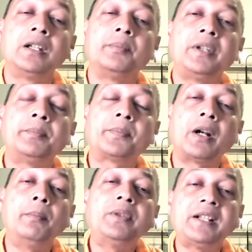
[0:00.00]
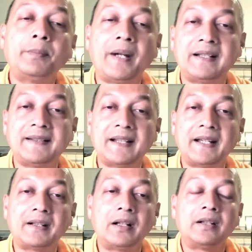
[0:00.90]
being prompted by
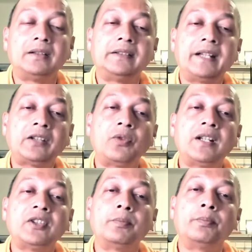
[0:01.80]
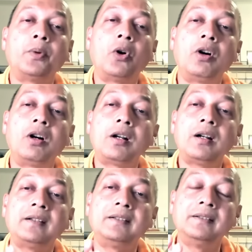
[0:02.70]
desire, that one is
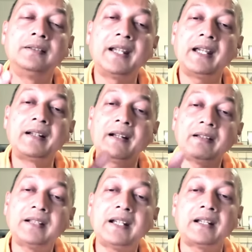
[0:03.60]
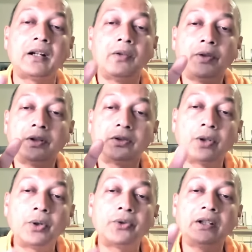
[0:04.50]
born there and there with
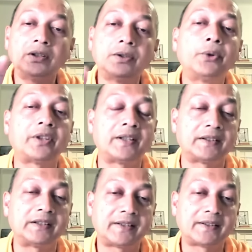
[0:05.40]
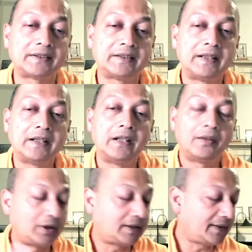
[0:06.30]
those and those results.
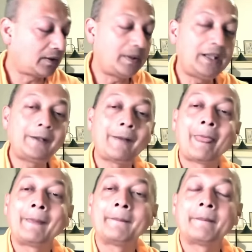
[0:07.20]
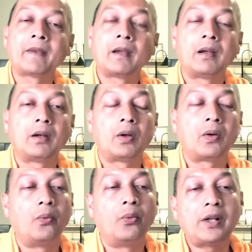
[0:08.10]
What does it mean?
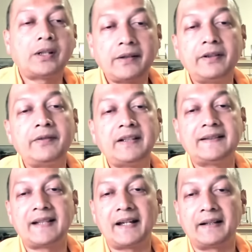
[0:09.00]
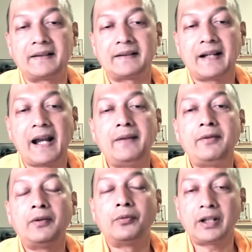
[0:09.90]
Whatever we desire and
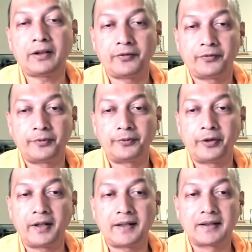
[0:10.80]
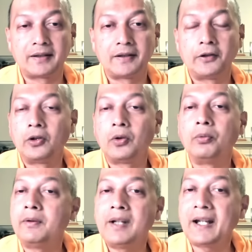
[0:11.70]
we work for it,
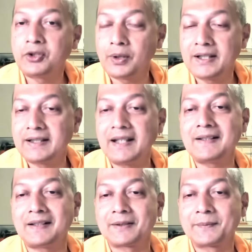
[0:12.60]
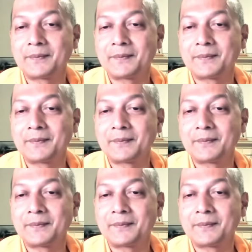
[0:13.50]
we will actually get it.